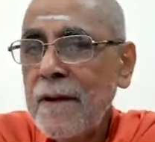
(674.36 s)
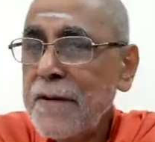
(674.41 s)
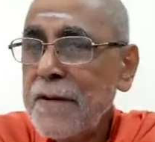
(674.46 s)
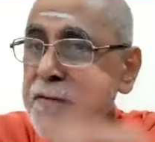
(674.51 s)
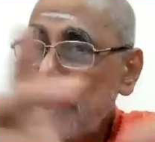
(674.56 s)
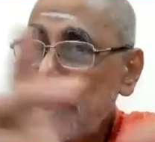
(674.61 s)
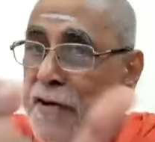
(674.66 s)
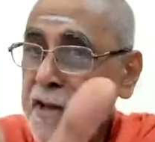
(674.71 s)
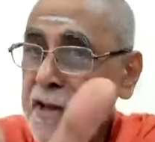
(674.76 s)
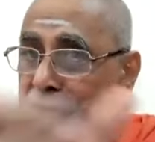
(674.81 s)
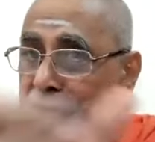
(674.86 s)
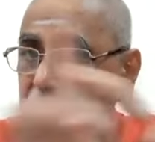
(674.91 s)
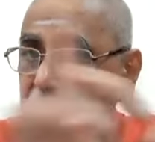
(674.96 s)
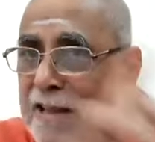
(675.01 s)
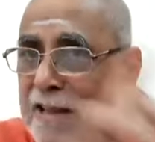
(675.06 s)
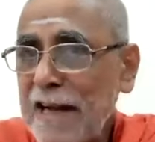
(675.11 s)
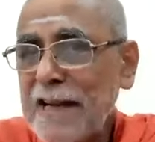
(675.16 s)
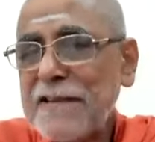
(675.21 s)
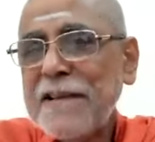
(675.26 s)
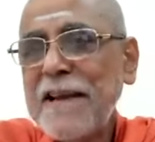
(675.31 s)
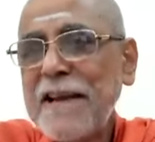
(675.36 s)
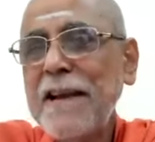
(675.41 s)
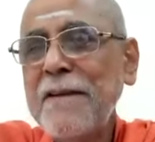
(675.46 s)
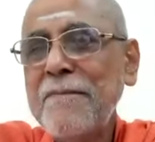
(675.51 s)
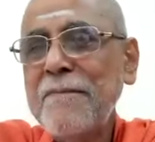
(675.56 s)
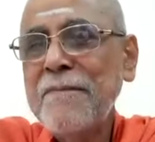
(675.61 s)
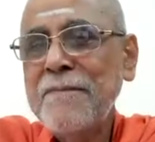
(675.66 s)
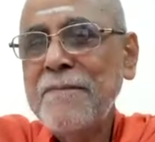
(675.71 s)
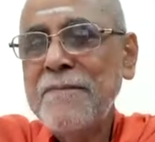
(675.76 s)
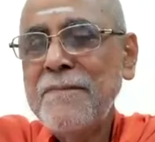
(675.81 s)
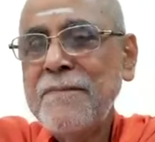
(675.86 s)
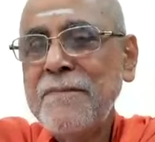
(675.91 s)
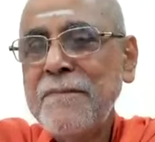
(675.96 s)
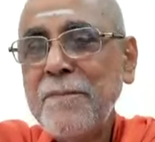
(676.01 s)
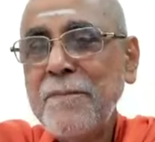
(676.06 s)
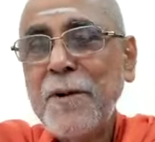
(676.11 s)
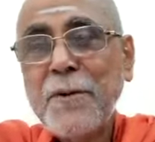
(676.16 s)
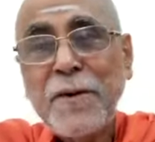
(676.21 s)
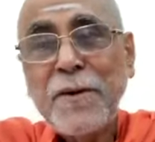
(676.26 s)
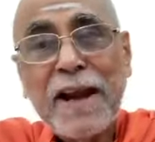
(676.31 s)
See, this one and same.
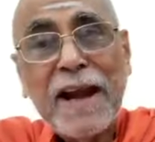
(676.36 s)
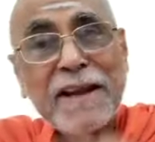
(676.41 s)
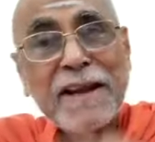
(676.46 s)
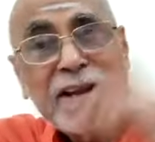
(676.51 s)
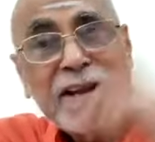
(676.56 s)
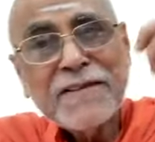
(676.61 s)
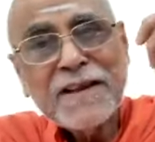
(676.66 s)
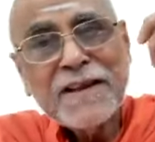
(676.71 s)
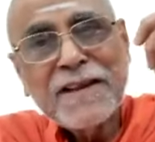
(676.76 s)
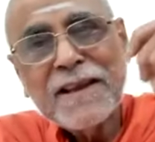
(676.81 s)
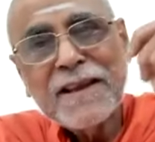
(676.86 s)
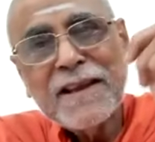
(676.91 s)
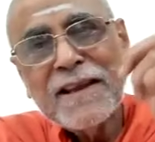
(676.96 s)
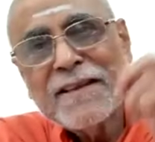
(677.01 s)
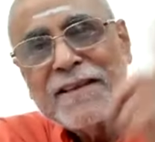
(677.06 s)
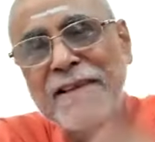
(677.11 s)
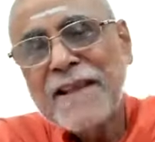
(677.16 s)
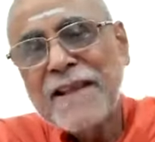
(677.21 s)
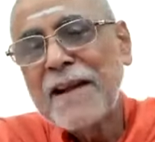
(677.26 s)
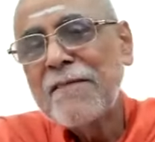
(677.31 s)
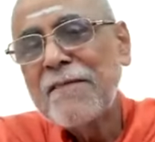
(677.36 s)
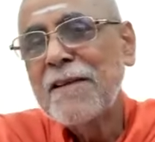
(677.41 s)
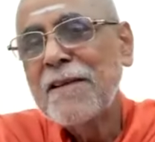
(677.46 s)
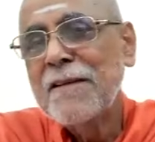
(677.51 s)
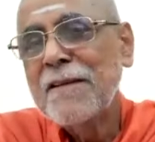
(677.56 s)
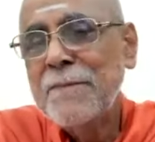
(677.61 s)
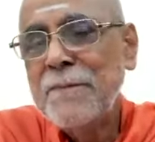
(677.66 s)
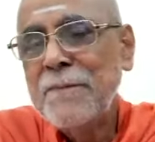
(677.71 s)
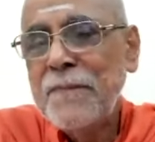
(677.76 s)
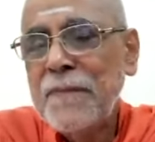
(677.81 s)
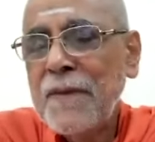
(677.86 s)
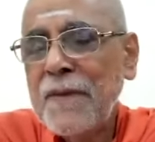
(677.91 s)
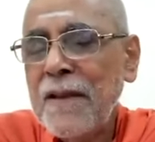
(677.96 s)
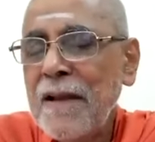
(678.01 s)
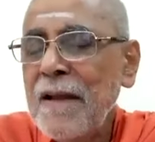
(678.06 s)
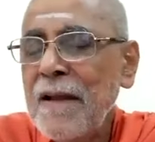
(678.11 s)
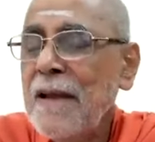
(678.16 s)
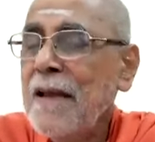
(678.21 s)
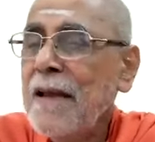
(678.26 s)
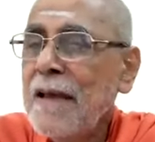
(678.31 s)
But your attention is that.
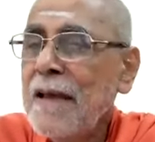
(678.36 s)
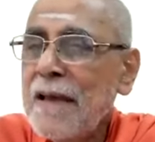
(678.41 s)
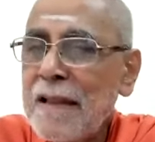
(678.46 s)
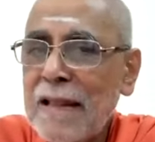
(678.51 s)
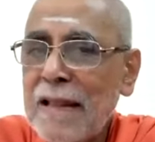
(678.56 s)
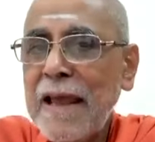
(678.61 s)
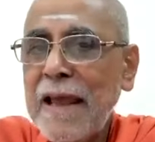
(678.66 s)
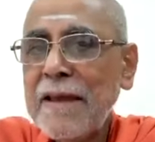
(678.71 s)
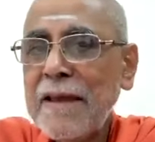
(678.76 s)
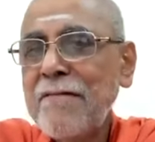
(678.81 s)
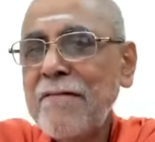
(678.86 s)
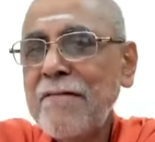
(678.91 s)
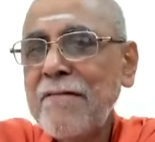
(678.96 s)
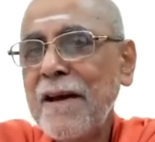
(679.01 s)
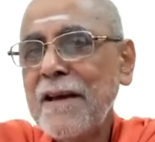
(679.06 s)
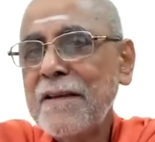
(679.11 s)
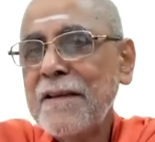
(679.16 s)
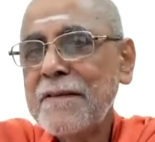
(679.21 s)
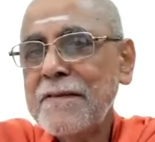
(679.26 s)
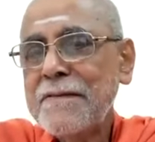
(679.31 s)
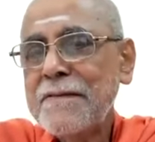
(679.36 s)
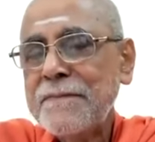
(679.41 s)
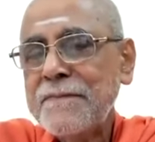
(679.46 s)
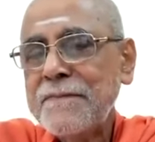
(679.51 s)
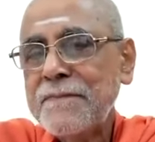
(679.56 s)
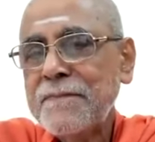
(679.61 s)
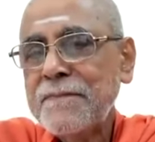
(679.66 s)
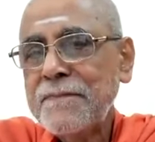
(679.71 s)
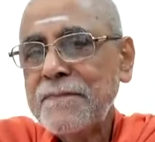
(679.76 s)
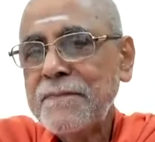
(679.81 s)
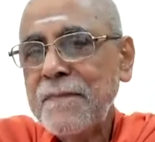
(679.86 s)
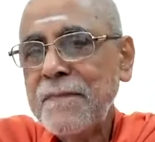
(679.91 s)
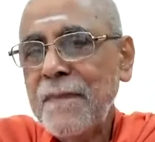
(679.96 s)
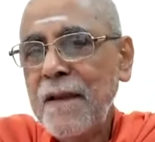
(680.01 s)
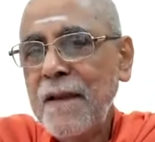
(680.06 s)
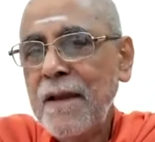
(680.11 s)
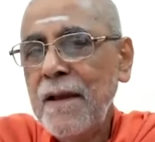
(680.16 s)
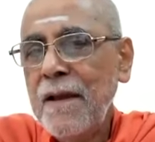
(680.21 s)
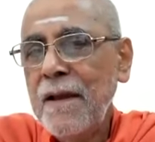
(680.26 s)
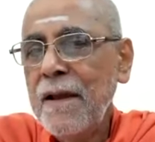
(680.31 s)
Likewise,
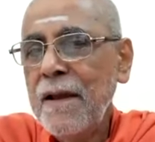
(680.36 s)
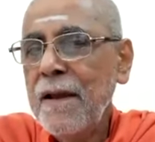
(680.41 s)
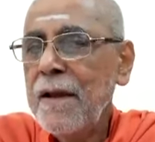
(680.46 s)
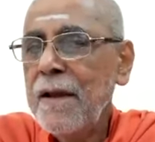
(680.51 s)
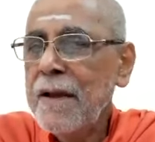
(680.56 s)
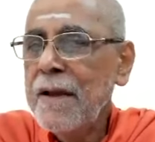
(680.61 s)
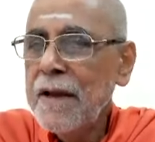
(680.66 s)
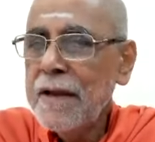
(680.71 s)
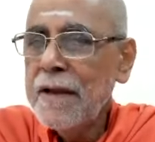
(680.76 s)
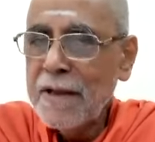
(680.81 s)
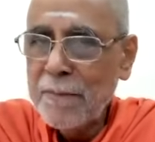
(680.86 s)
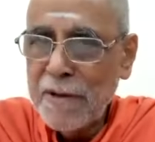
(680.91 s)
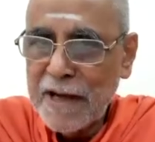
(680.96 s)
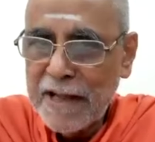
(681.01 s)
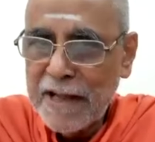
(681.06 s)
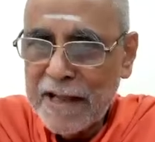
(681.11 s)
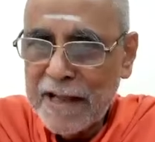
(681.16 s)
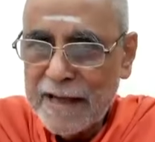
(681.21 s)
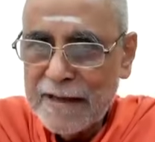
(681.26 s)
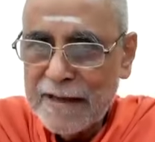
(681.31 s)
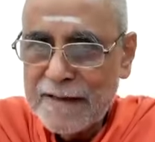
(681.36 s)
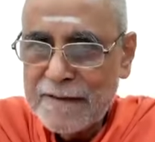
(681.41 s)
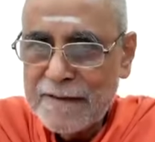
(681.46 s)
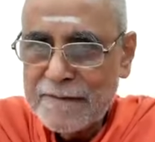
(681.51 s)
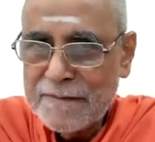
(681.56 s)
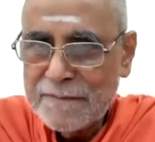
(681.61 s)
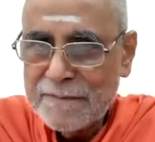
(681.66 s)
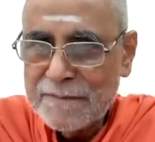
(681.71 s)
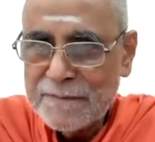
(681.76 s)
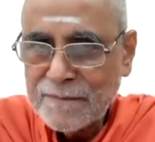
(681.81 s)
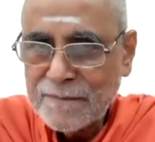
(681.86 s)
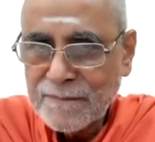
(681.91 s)
in the beginning,